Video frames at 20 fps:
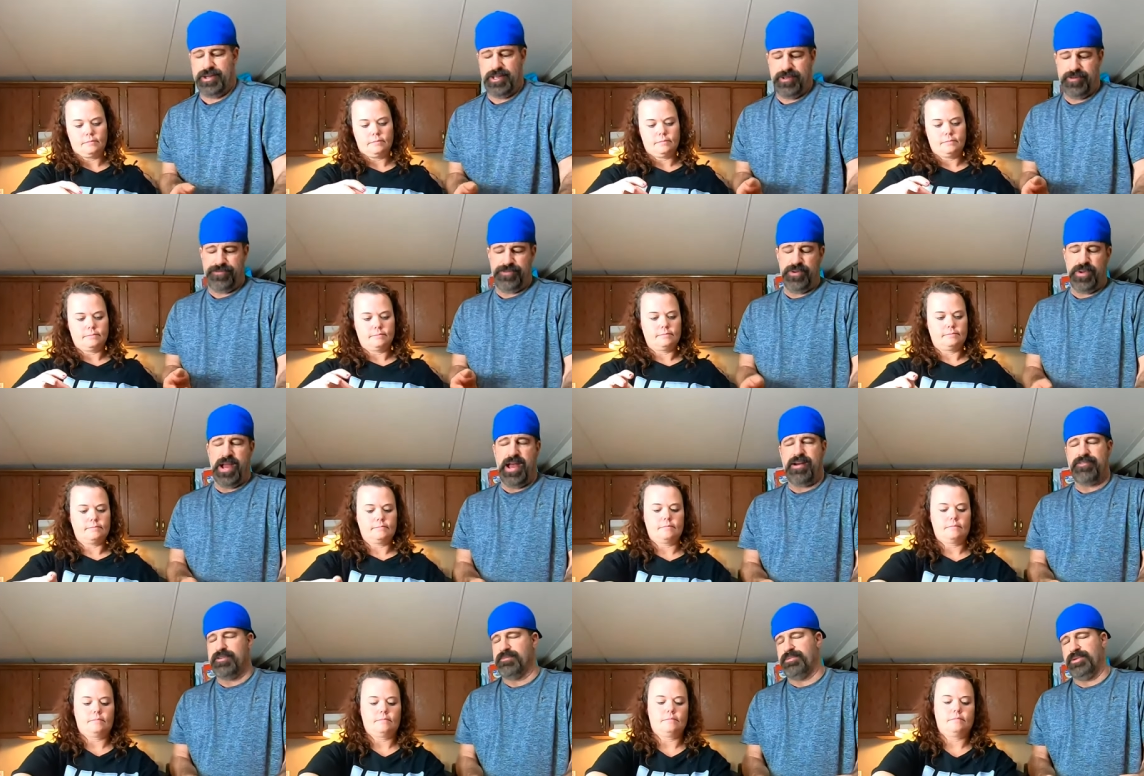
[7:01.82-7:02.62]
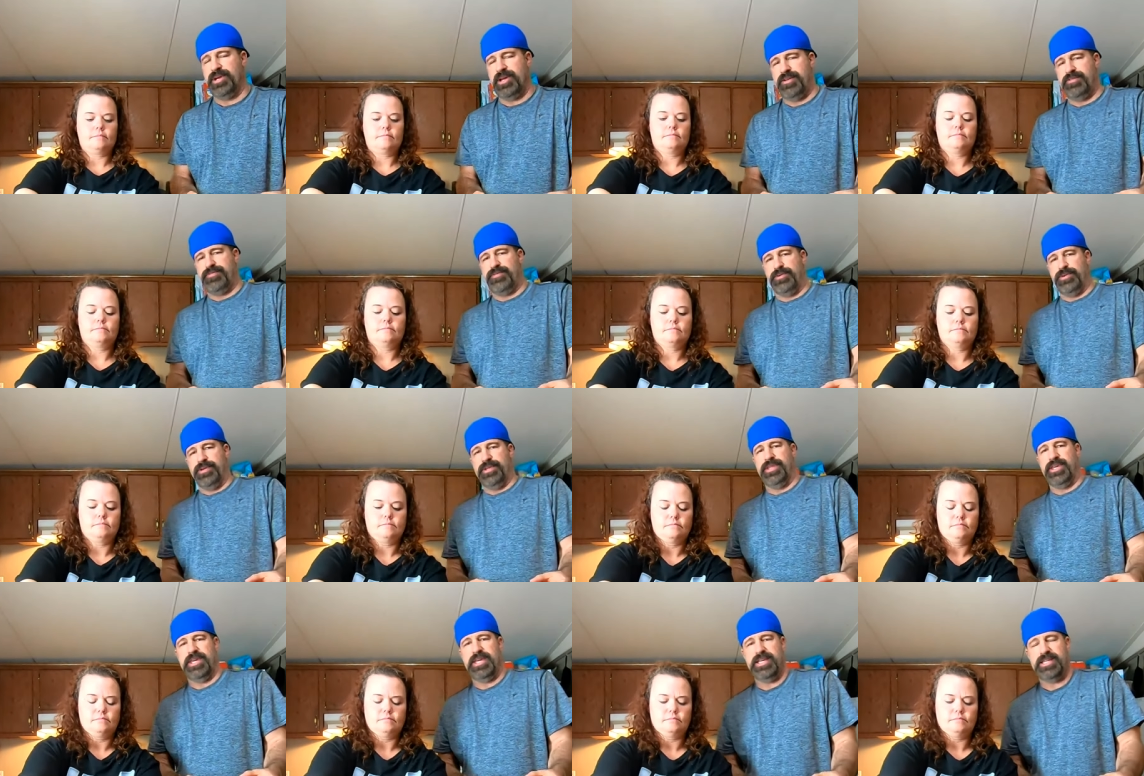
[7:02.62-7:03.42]
Speaker 1: if you have a plate
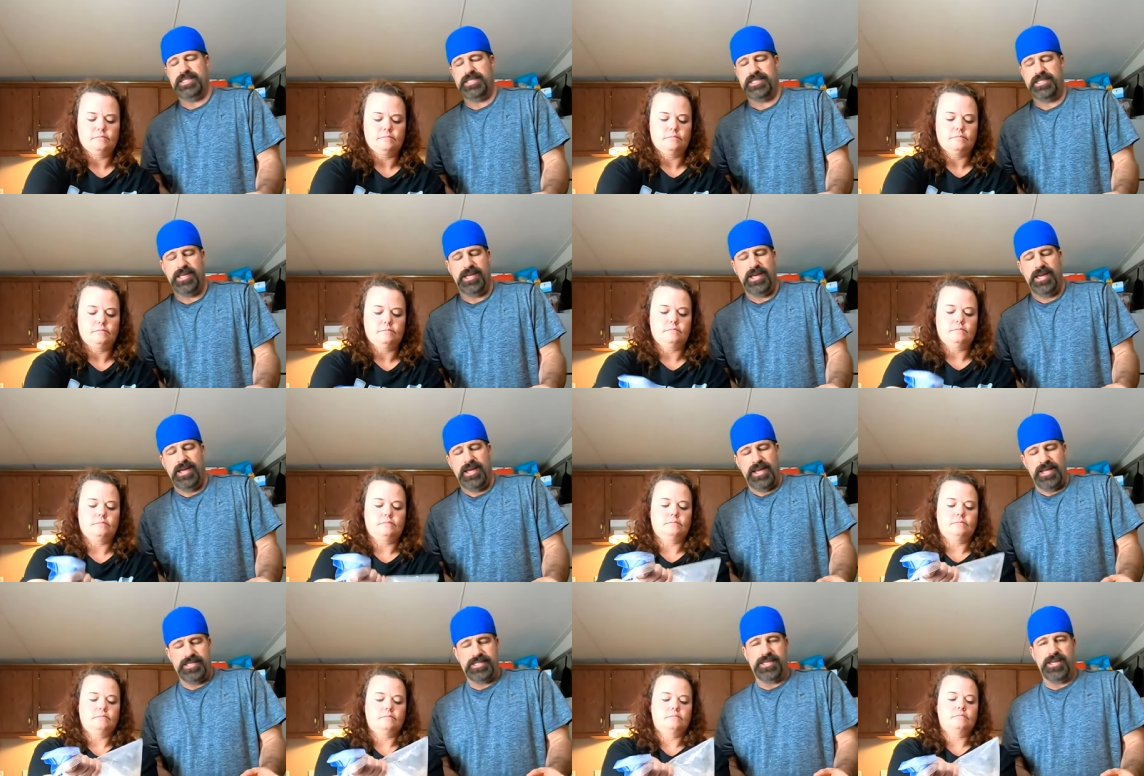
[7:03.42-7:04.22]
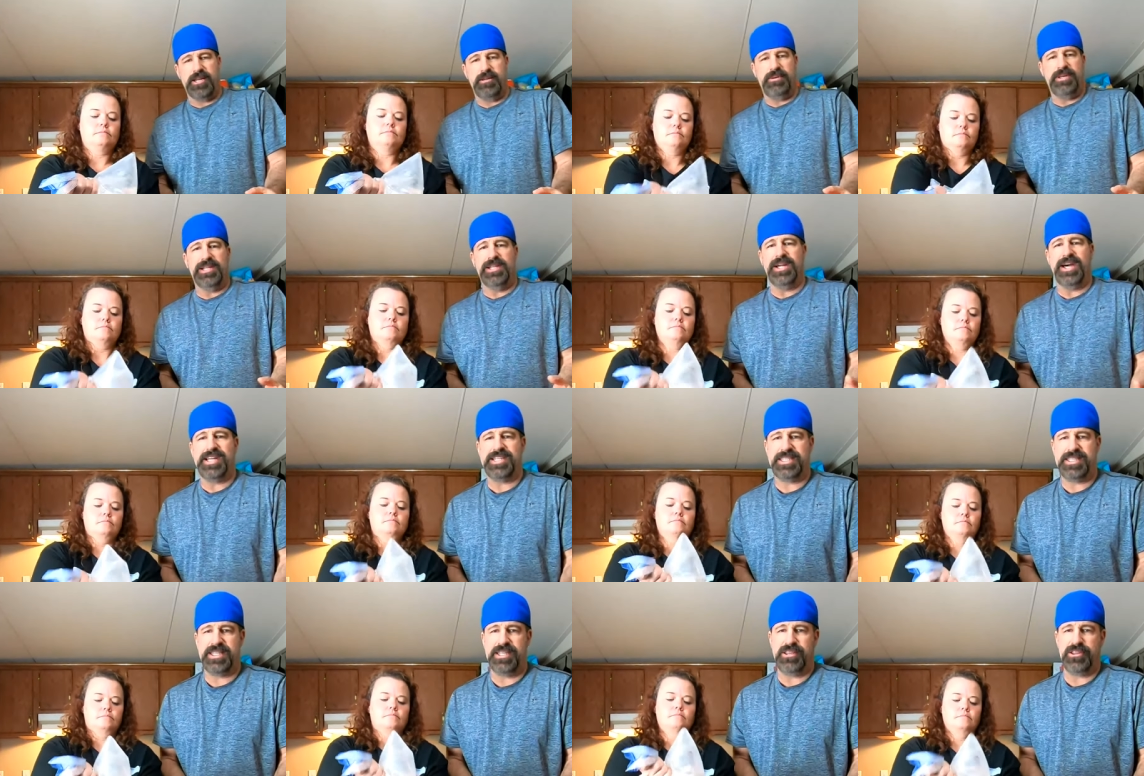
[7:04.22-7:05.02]
full of these. It's going to be
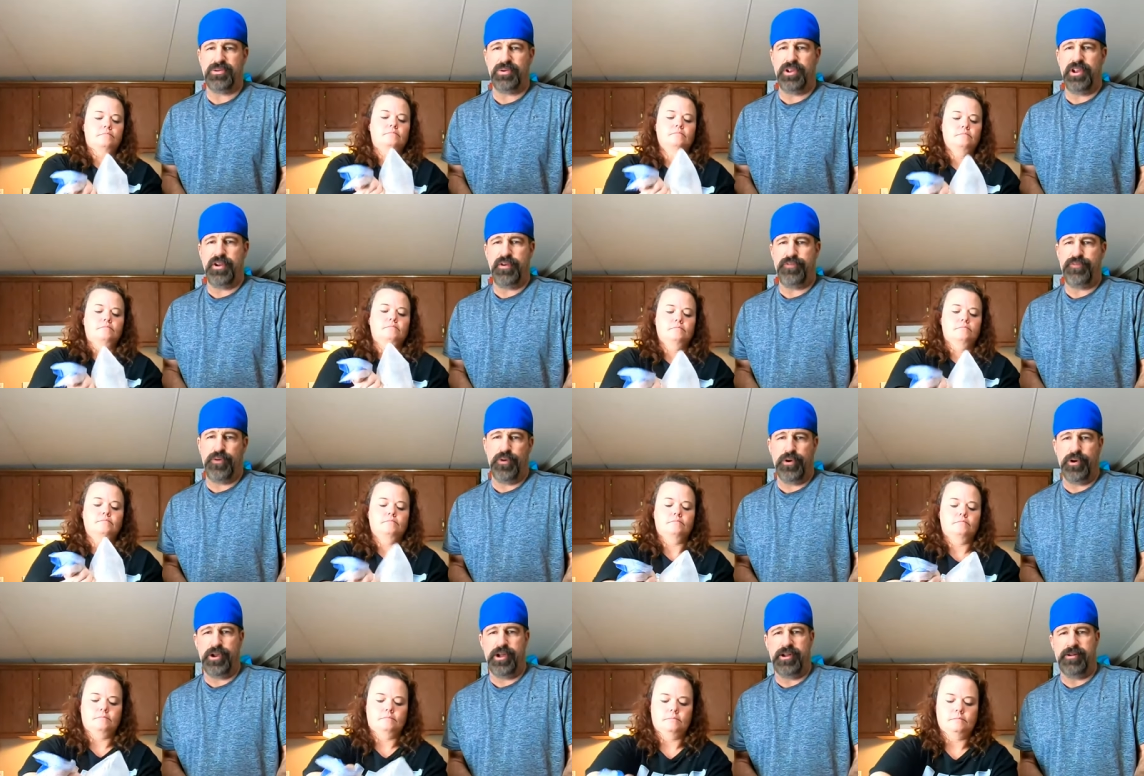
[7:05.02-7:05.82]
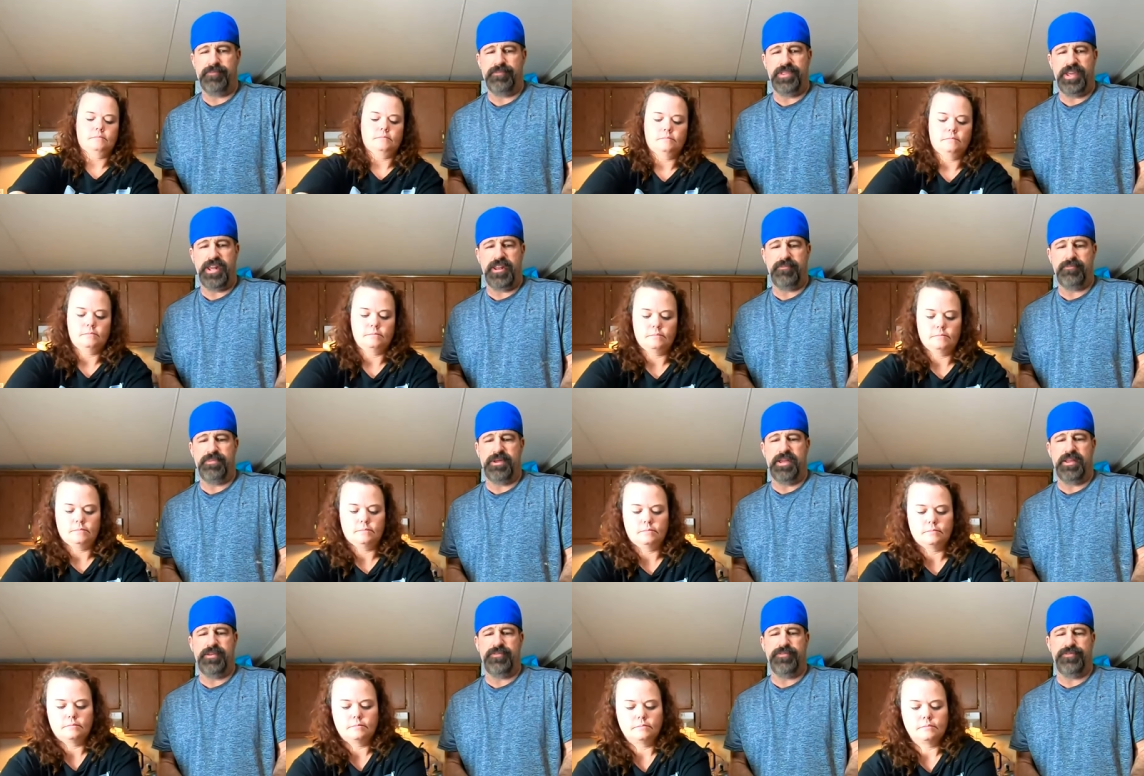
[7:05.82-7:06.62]
less than three or four of them that have
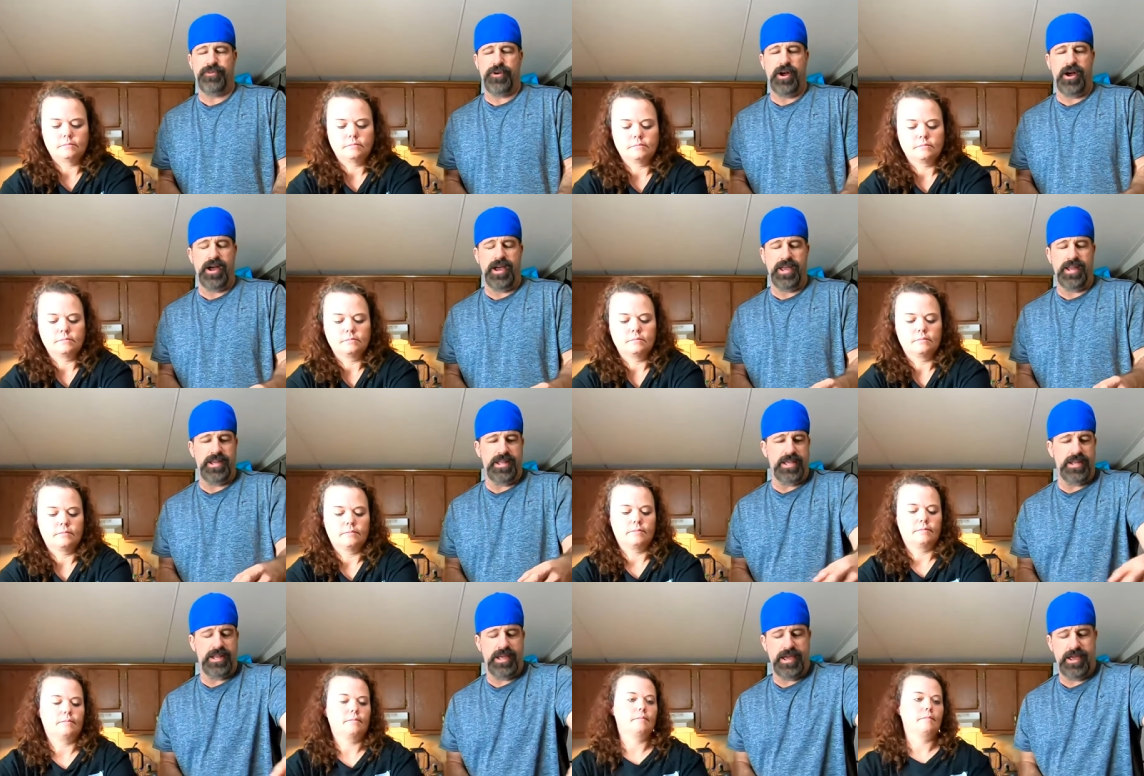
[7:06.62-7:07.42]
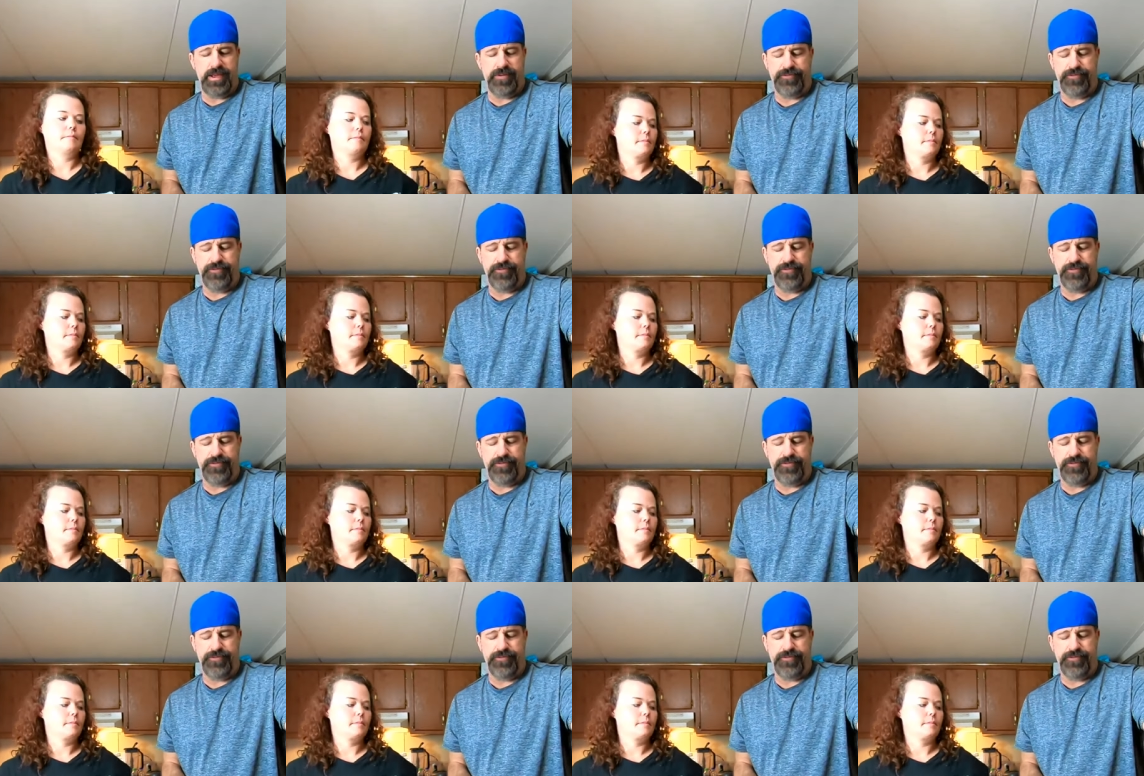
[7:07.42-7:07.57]
been fried in a